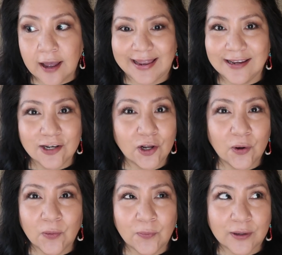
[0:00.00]
I didn't
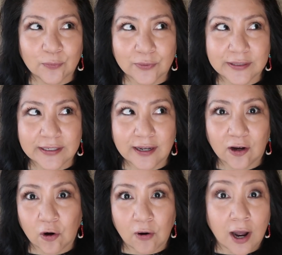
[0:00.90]
know what really a
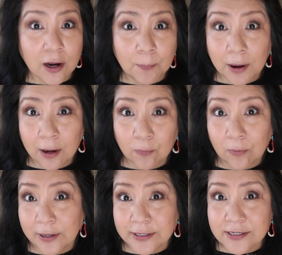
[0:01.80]
crock pot
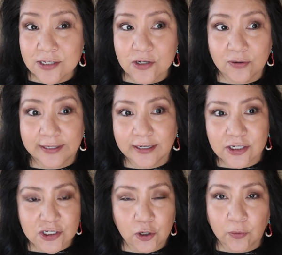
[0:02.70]
was or like a
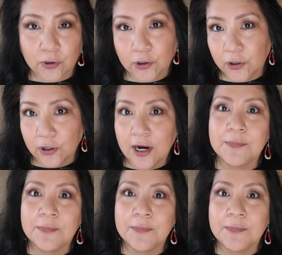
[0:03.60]
slow cooker.